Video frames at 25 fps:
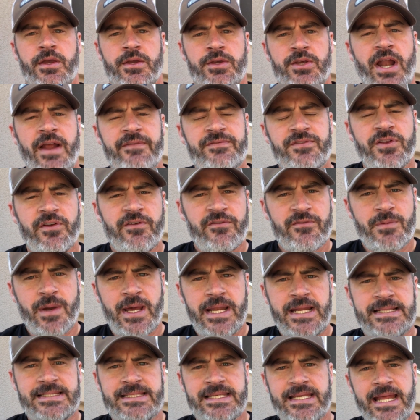Good afternoon,
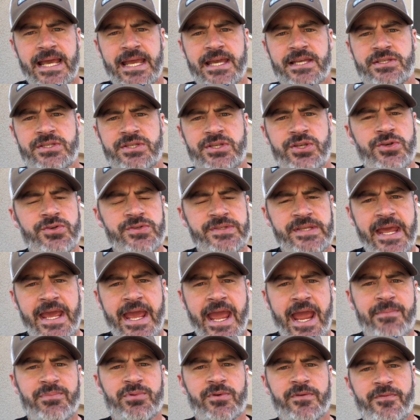everybody. Today is Tuesday,
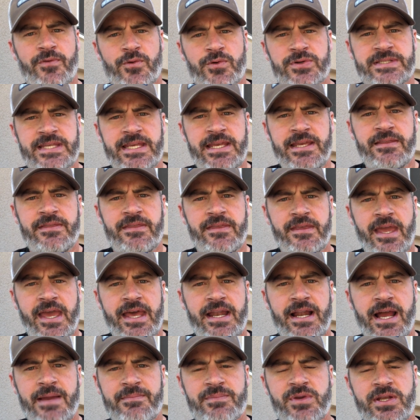April 14th,
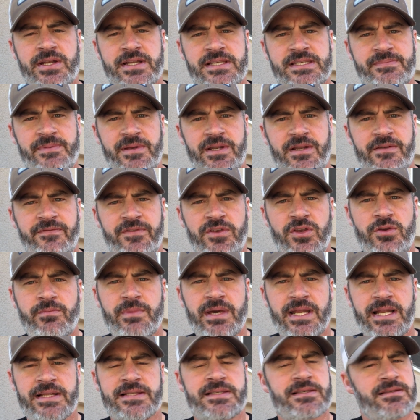and I'm going to spend a few
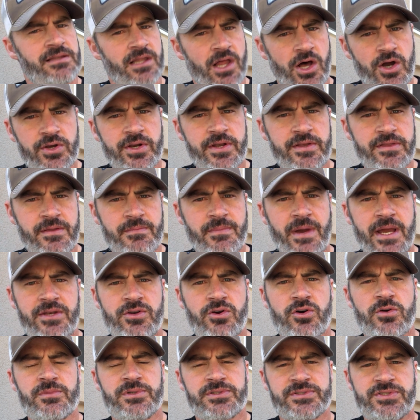minutes, longer than my
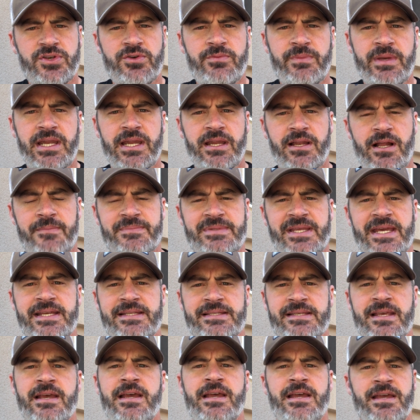normal 2-minute
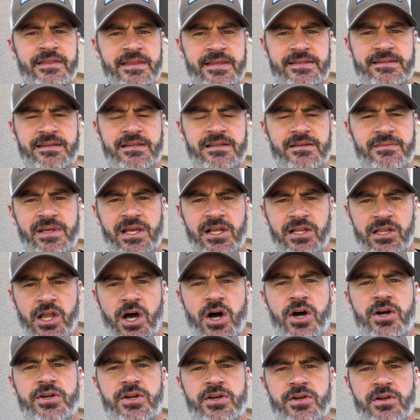updates. This is going to be a
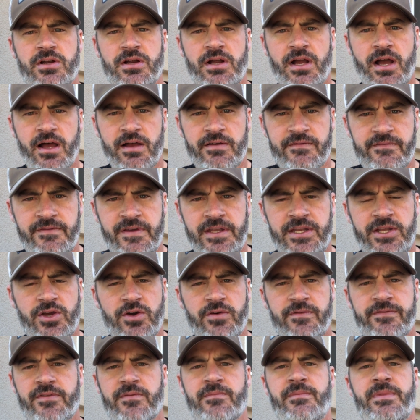longer
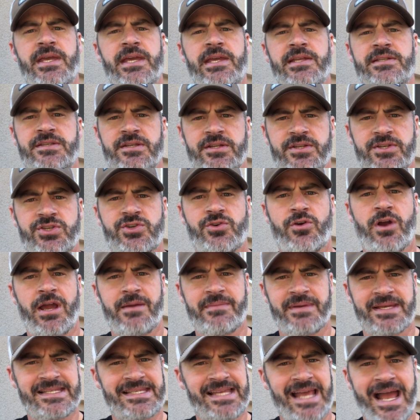video for me to
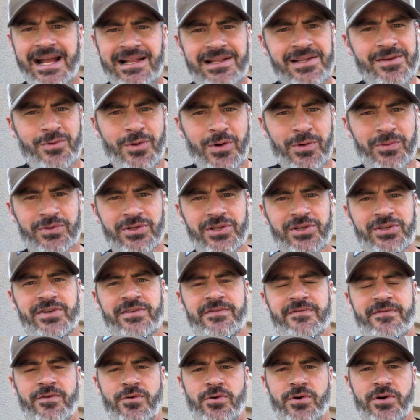describe exactly what we're
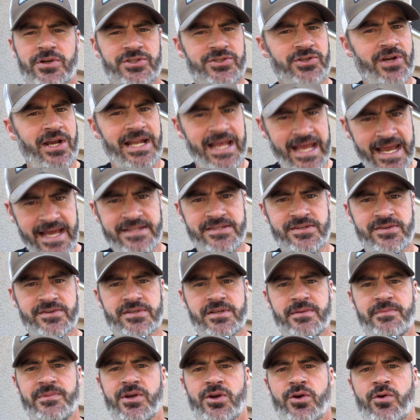looking for and try to answer
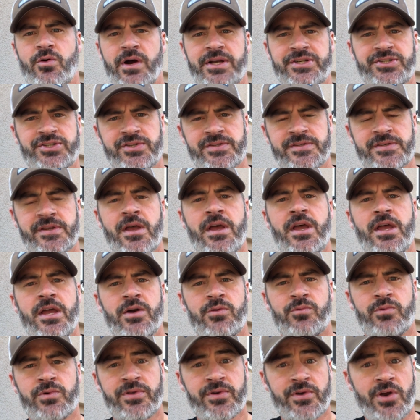some of your questions
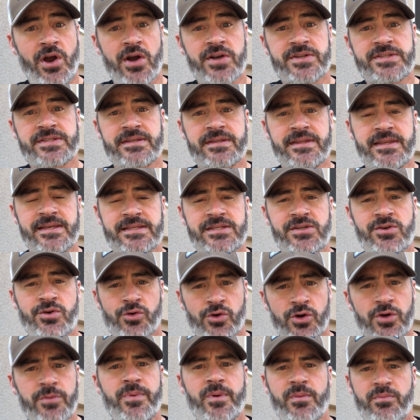with regards to this
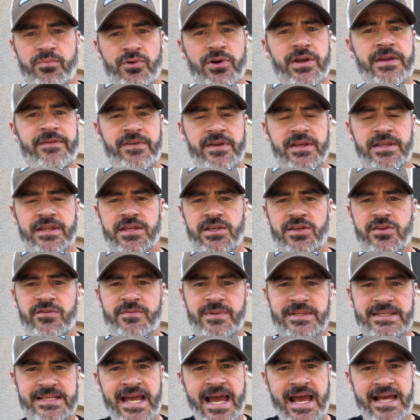group briefing that you've
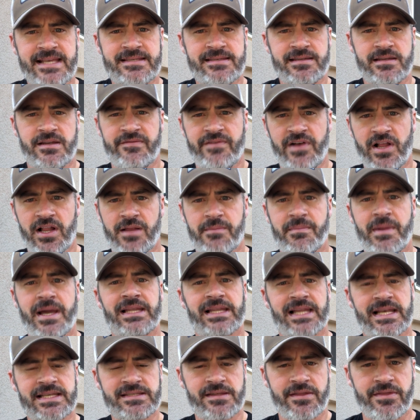been tasked to develop by
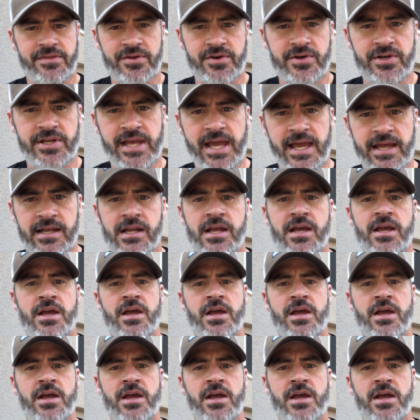Lesson 38.